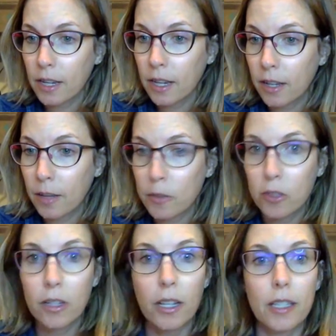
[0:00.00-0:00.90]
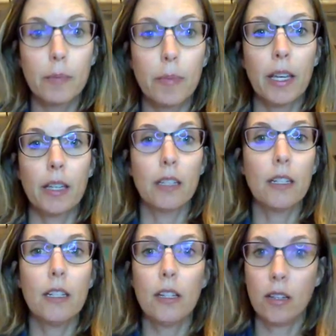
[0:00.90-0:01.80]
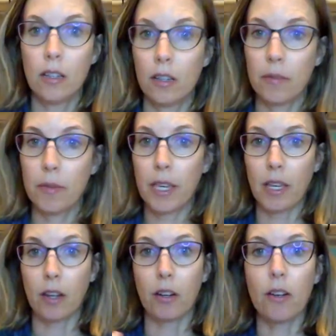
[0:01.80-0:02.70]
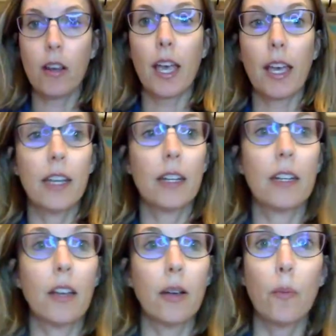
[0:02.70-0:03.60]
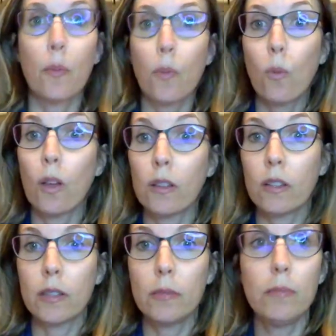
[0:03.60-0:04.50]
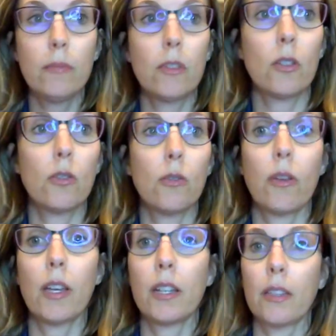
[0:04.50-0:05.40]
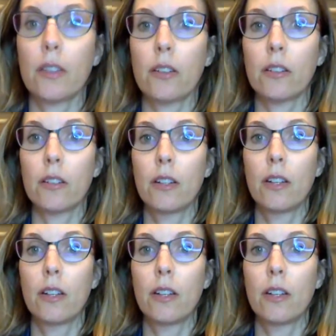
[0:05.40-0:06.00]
I'm just going to expand here and welcome to another